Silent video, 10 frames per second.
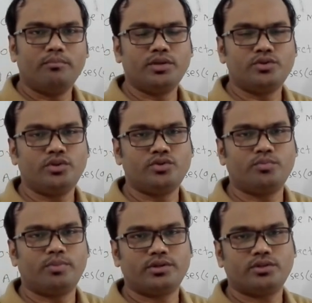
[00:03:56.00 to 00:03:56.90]
between
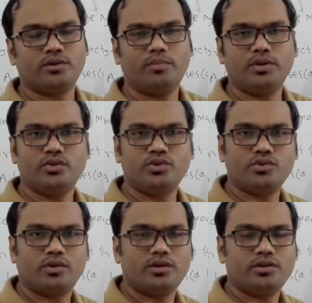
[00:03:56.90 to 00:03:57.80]
two persons or
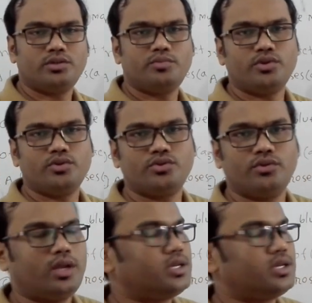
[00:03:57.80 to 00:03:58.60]
between two countries, between two